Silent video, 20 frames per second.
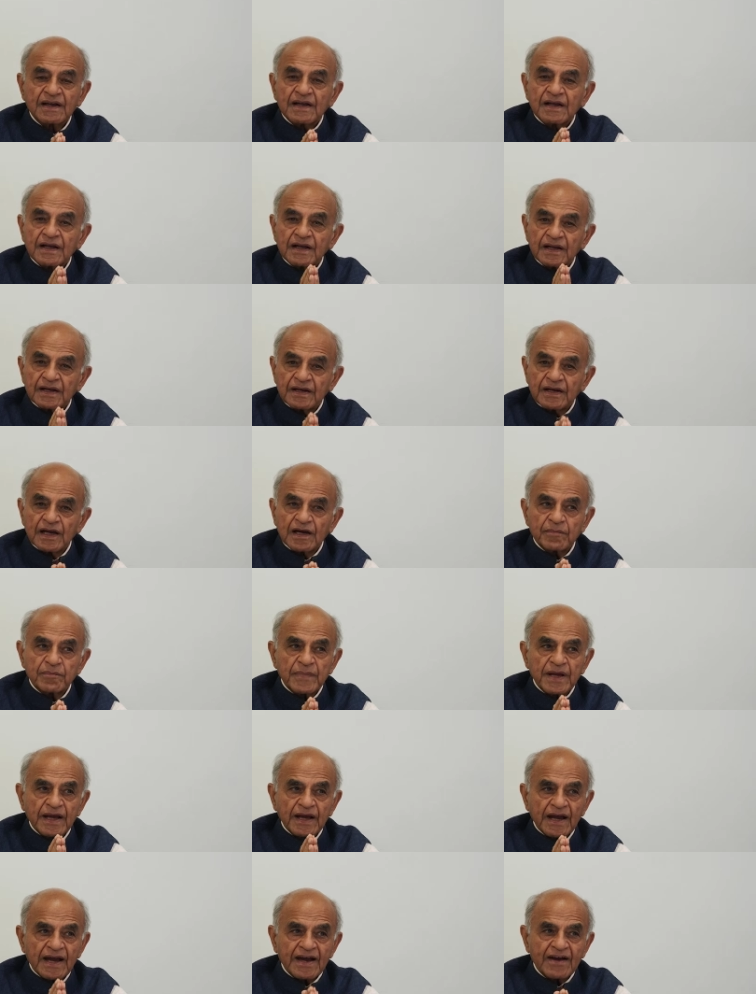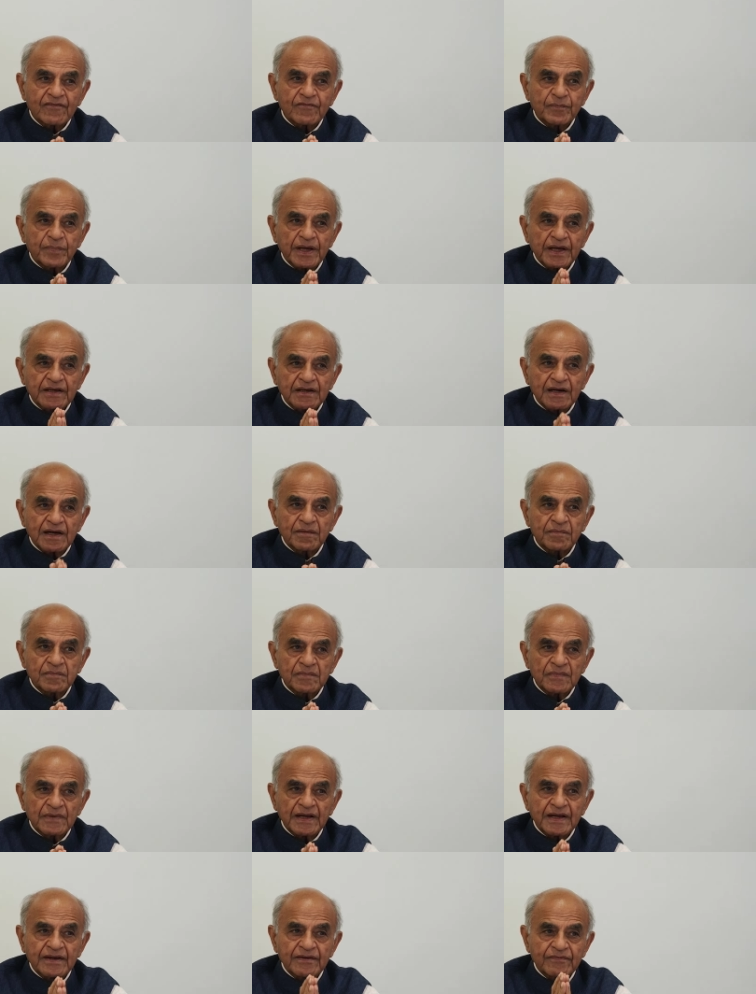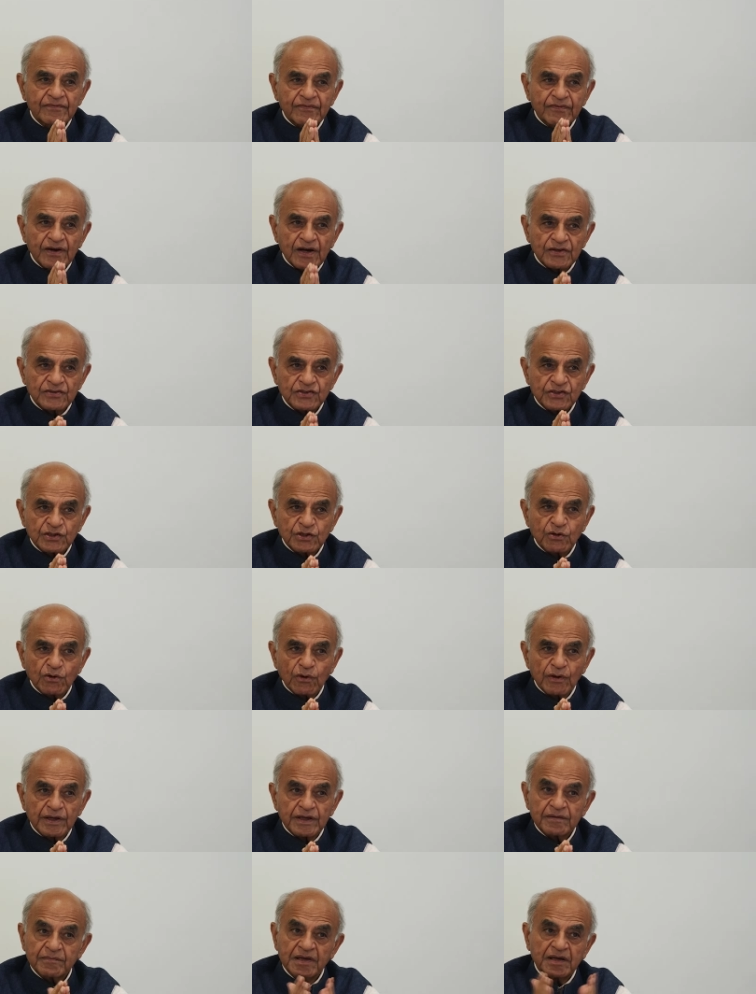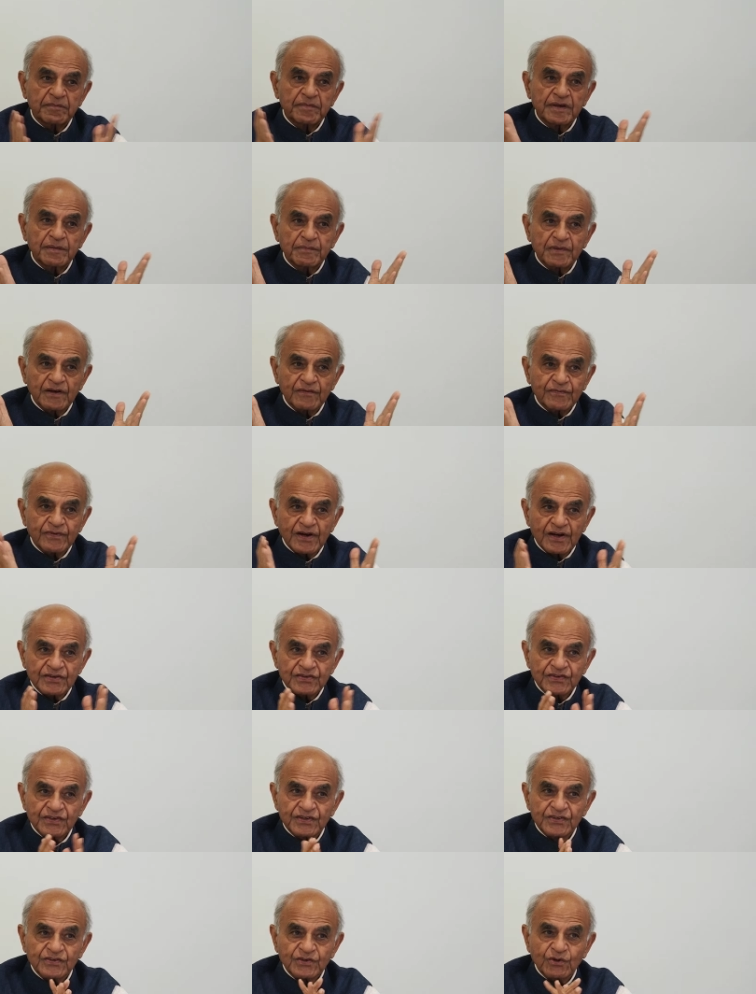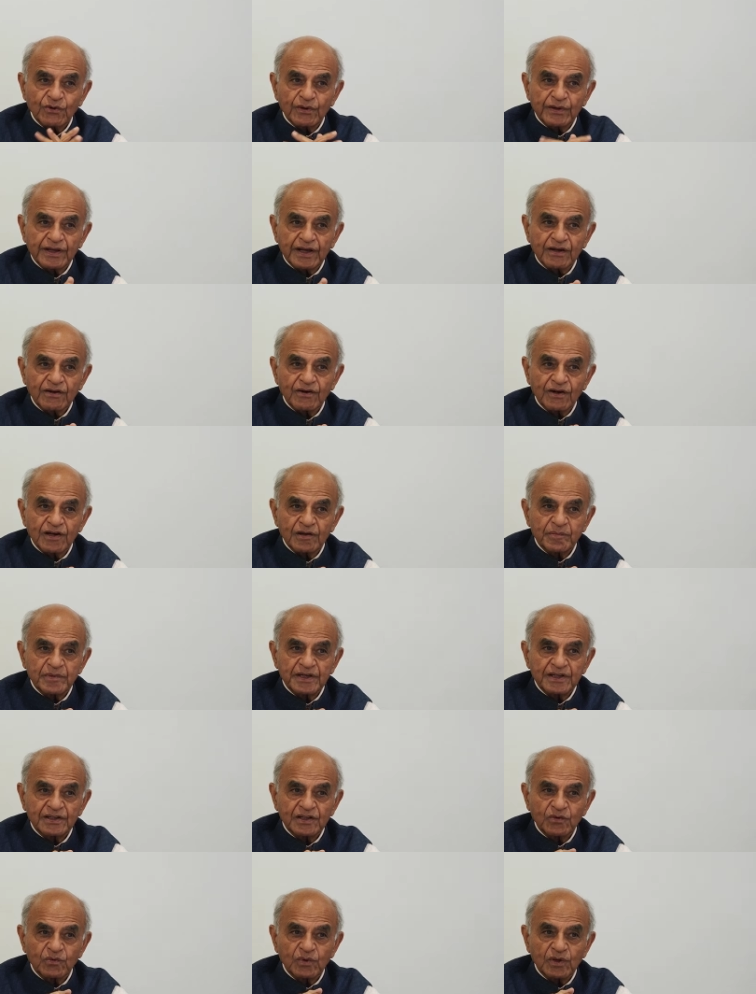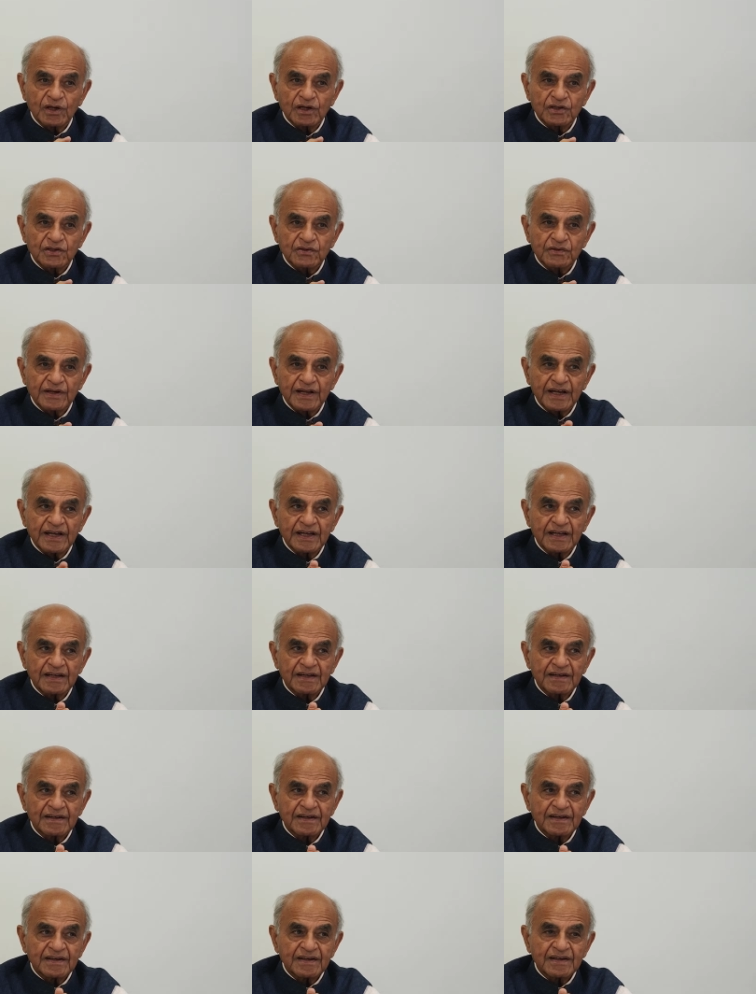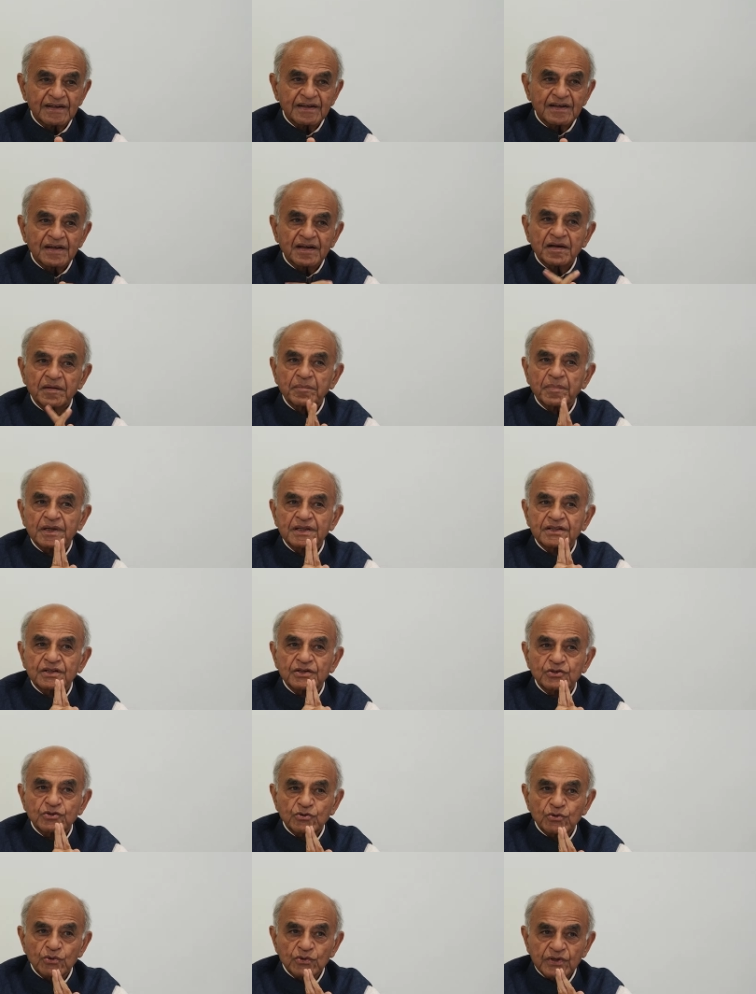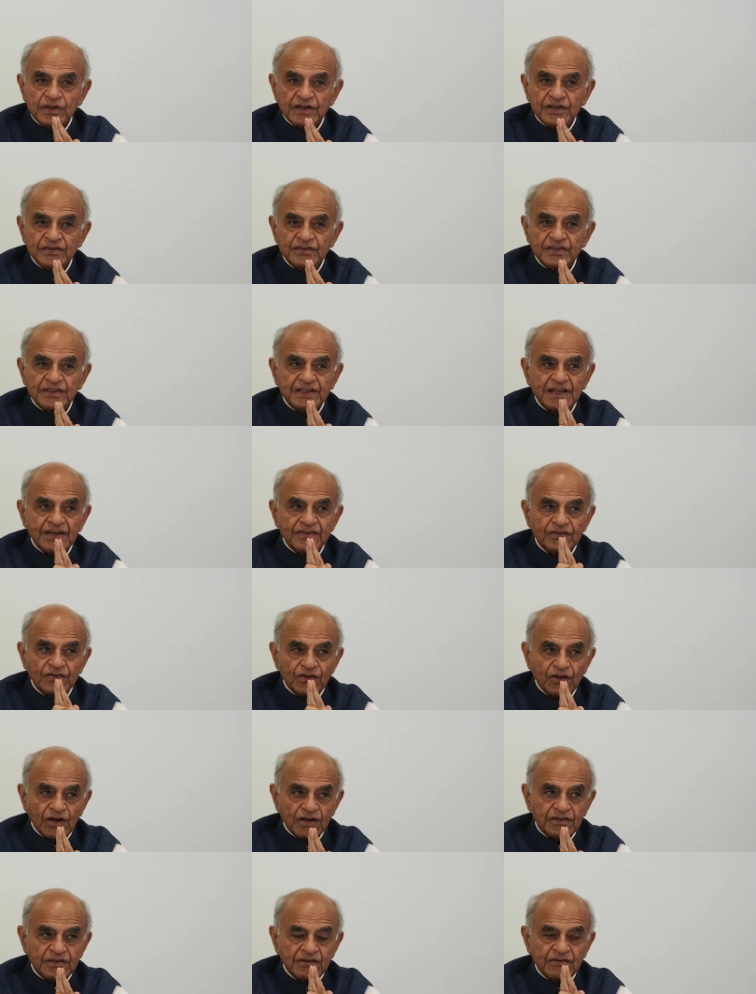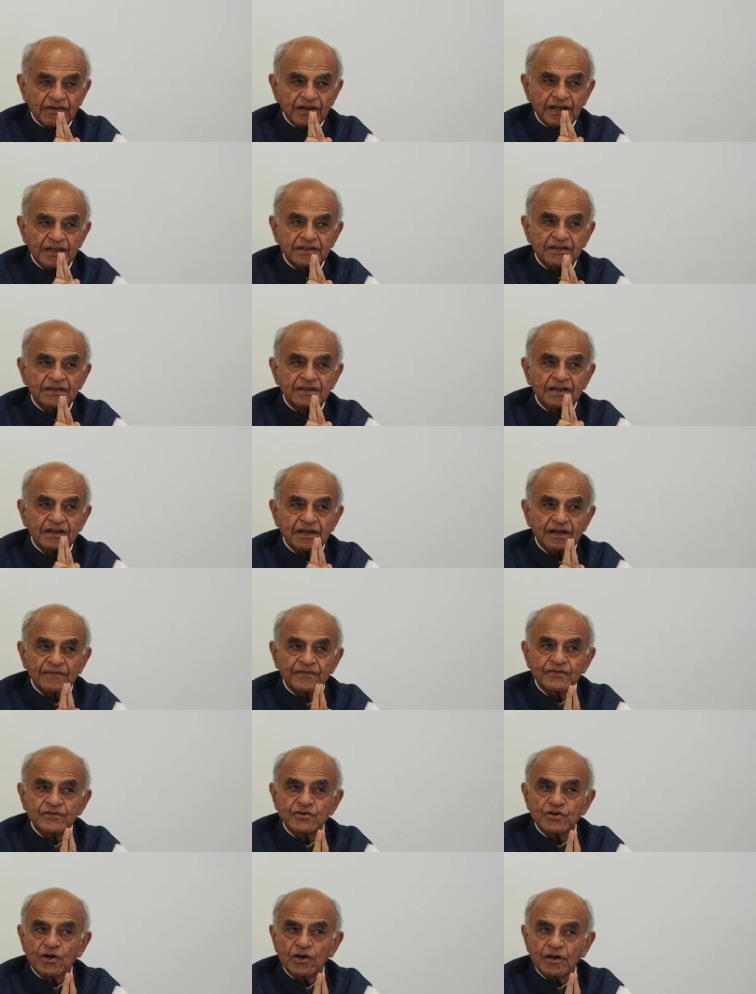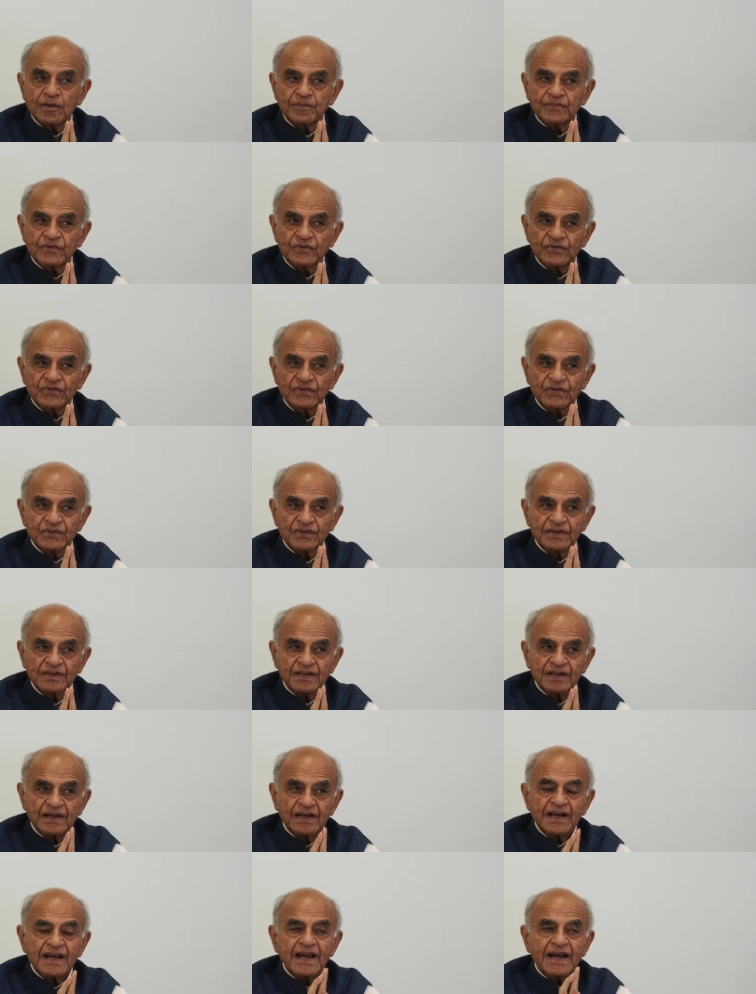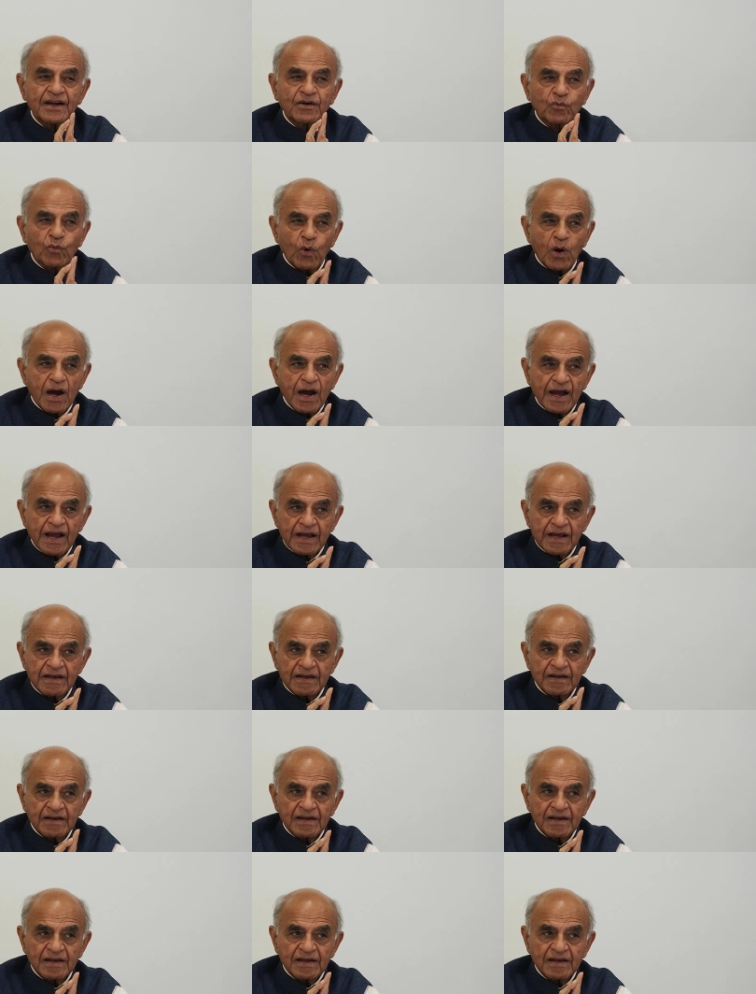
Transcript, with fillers: India may have become a fast growing, maybe the fastest growing economy in the world today, but the truth is it has not created enough jobs. And why?